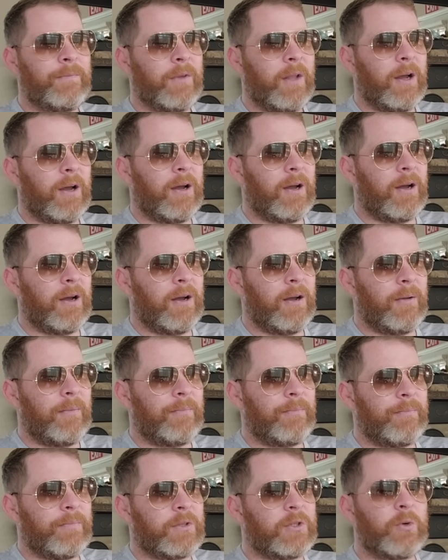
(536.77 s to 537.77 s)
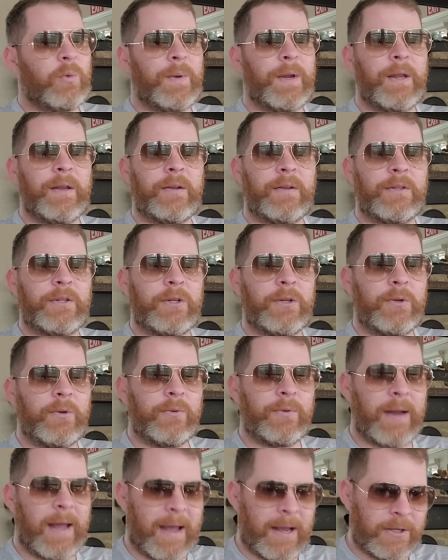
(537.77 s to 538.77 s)
between
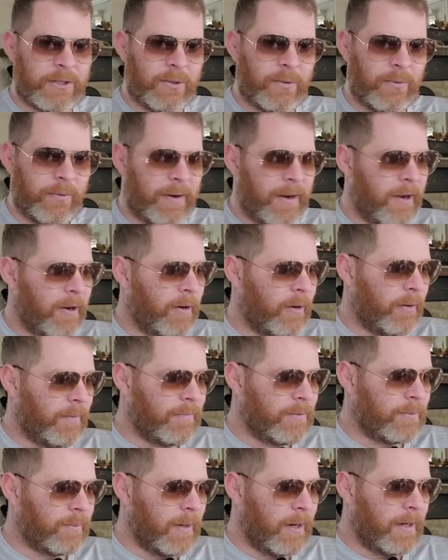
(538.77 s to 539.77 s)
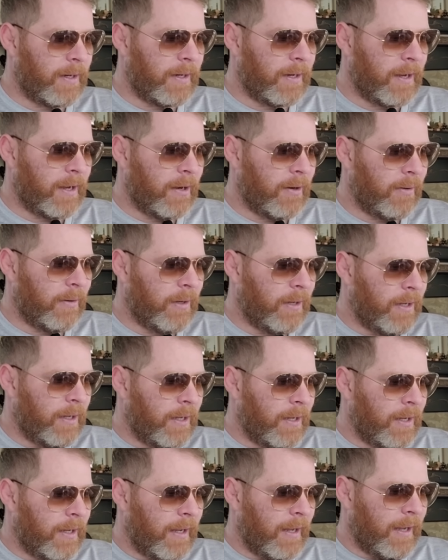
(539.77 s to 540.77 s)
two national narratives right now.
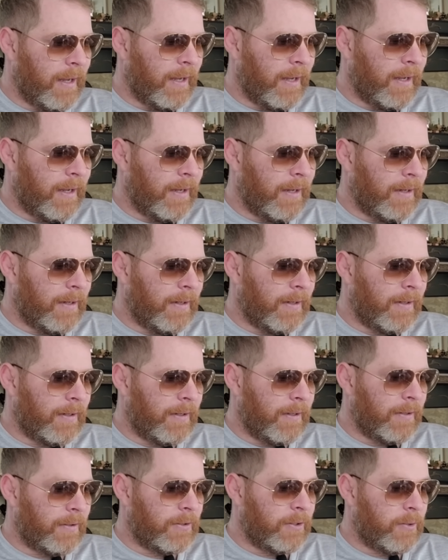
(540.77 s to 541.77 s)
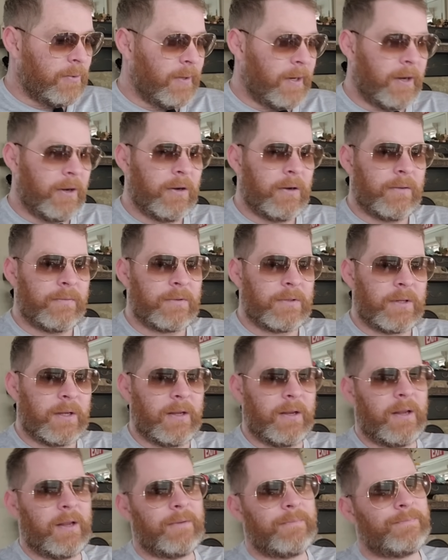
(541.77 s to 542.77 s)
And two narratives.
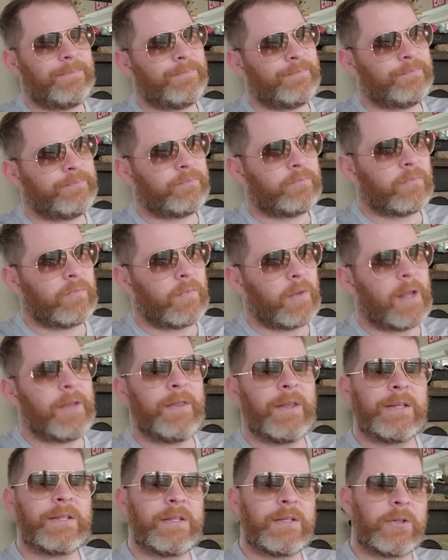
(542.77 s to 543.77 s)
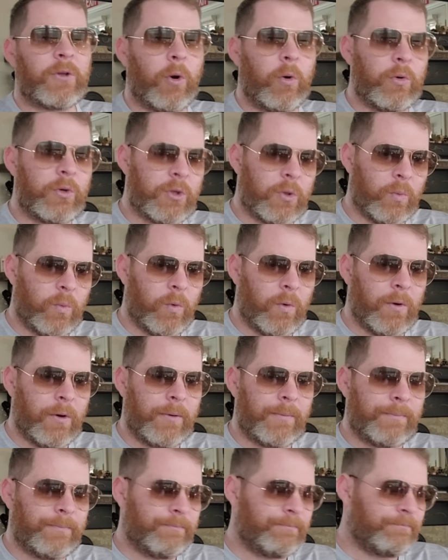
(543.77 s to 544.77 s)
This is culture war.